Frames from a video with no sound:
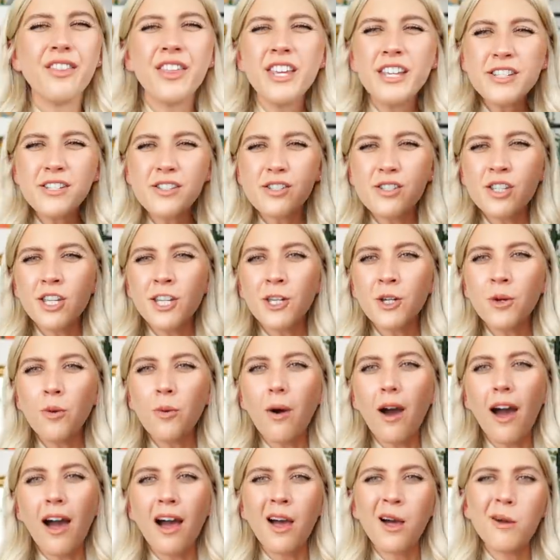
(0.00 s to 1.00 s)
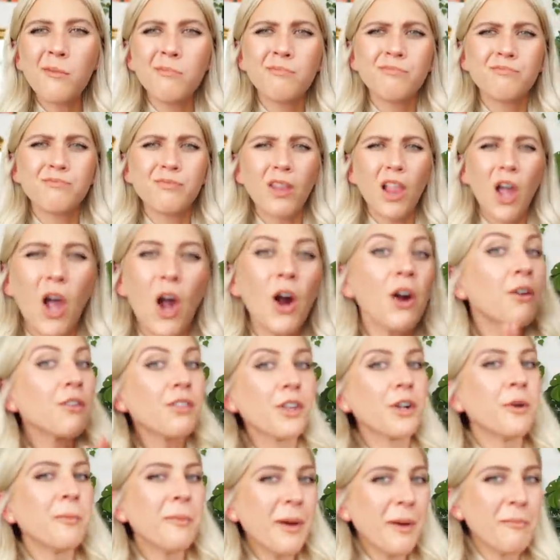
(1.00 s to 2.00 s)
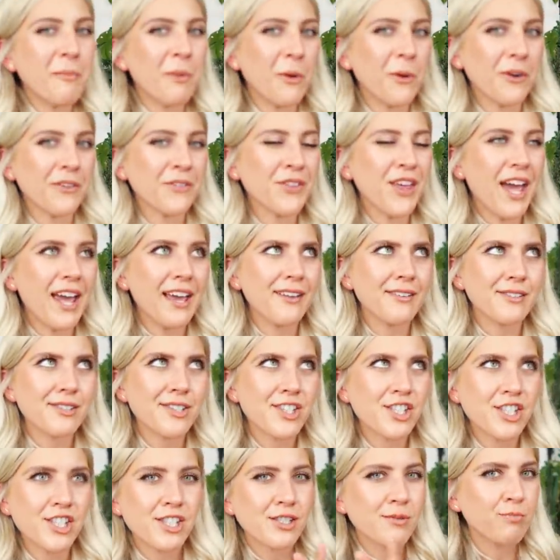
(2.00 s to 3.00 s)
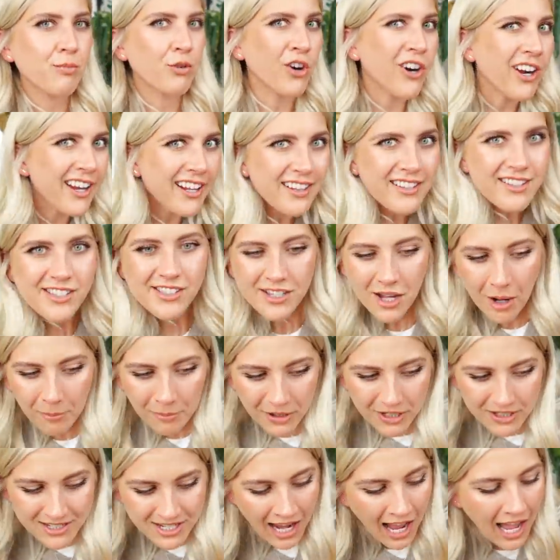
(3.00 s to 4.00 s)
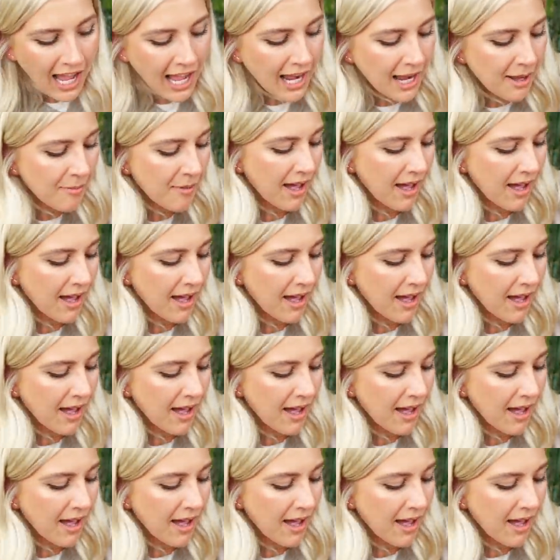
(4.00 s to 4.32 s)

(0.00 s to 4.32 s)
These 2 are a little bit more like spring summertime,